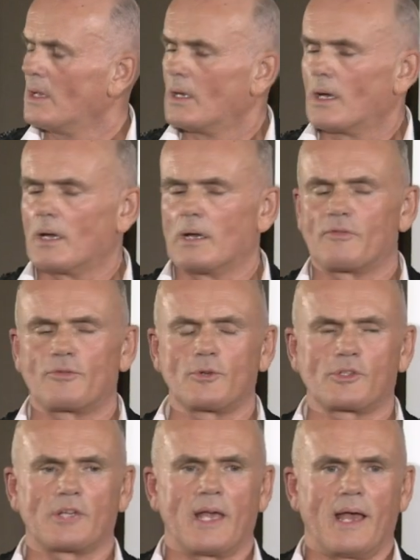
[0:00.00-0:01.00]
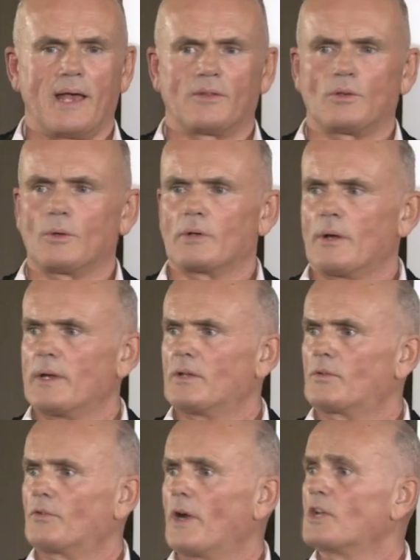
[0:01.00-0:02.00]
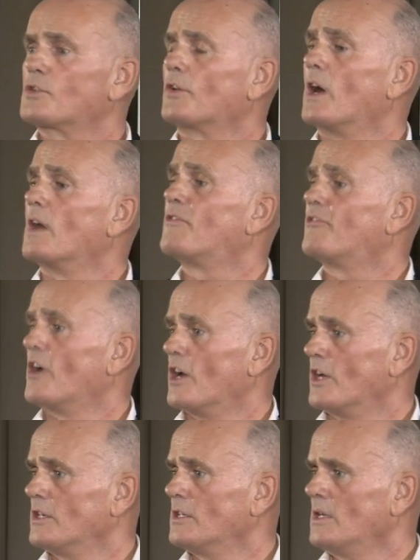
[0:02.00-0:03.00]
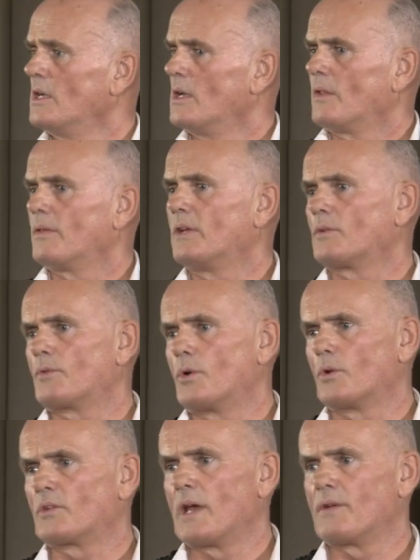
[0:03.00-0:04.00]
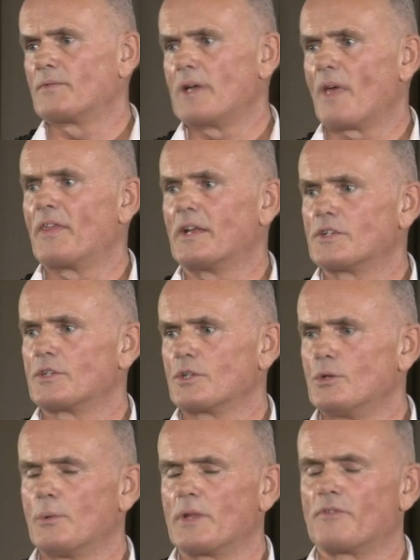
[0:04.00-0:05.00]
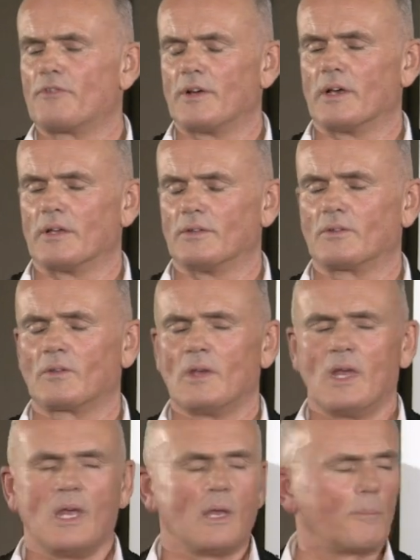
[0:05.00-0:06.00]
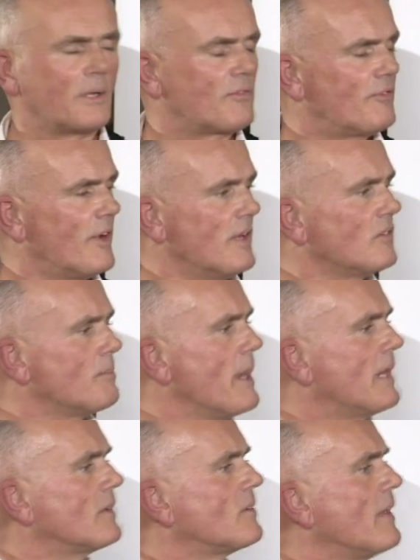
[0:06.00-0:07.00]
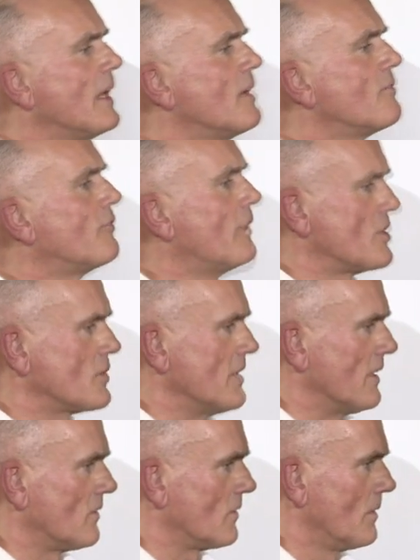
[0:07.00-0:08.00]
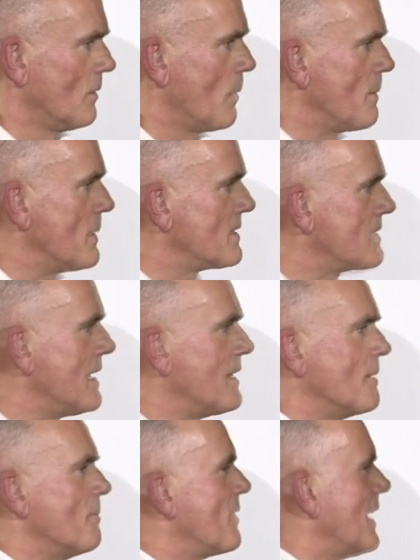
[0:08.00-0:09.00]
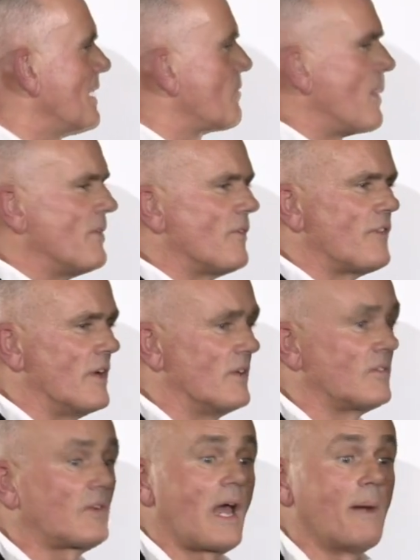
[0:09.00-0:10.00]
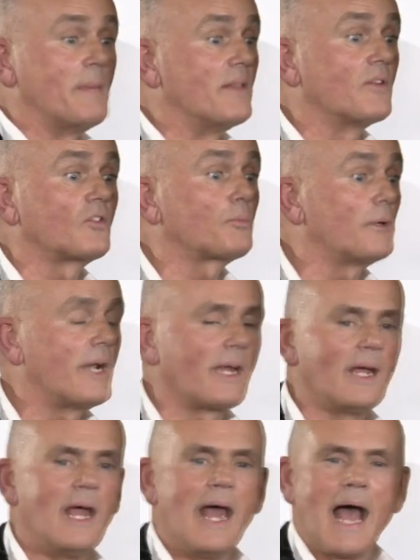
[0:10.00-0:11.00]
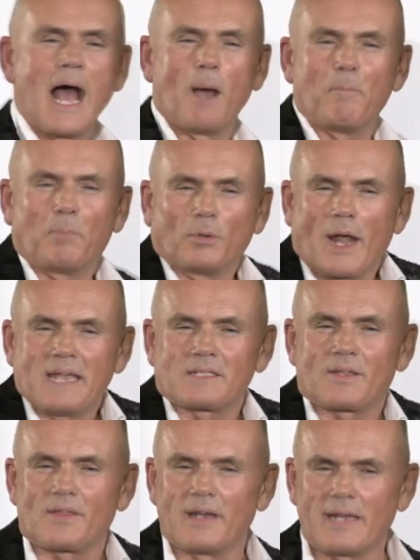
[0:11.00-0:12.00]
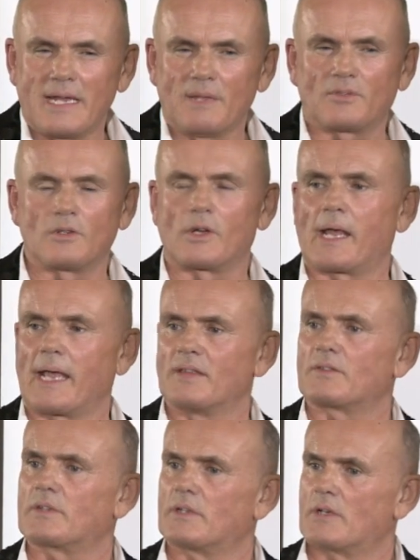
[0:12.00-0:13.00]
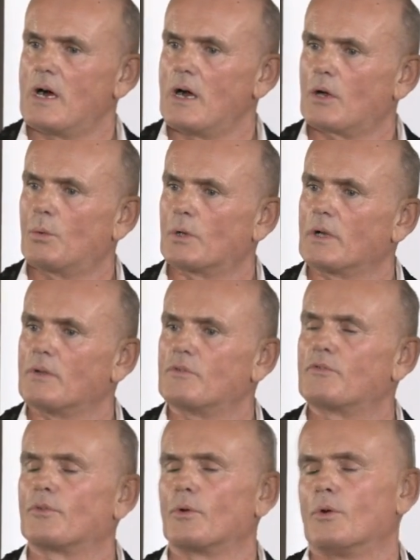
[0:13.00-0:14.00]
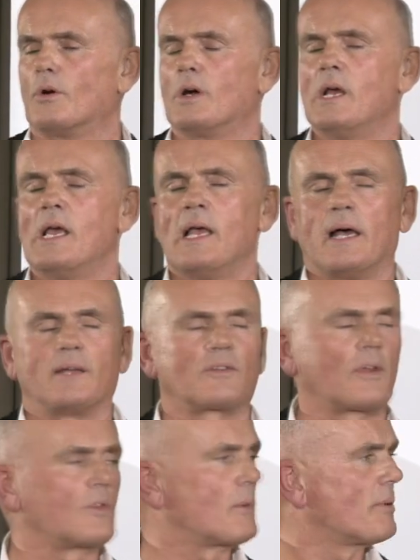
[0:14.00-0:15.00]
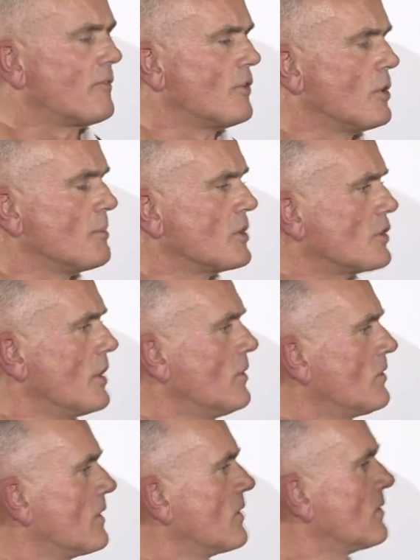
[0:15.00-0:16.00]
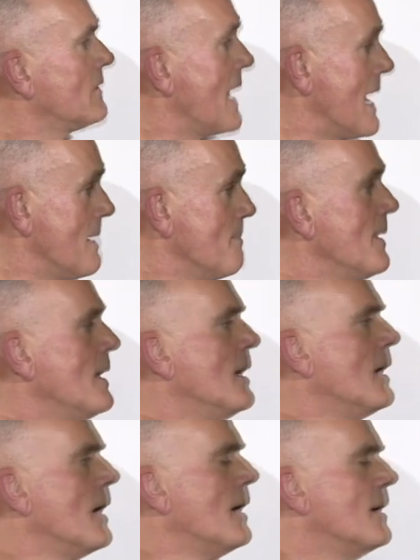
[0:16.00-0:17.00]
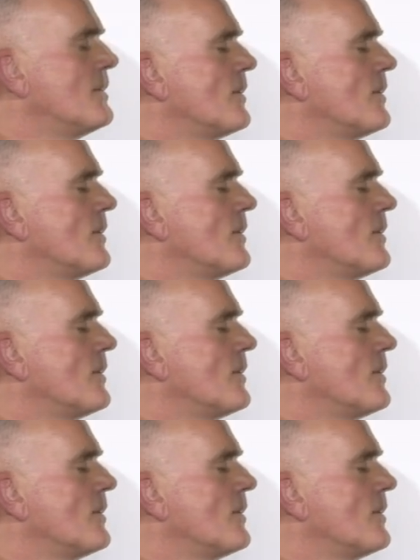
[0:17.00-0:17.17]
Uh, fougère, as you know, is French for a fern. These, of course, have nothing to do with ferns, but ferns make us think of freshness. When we see them, think of when the ferns come in the spring, how bright the leaves look against the dark woodland floor. And so the perfumer chose this name uh, to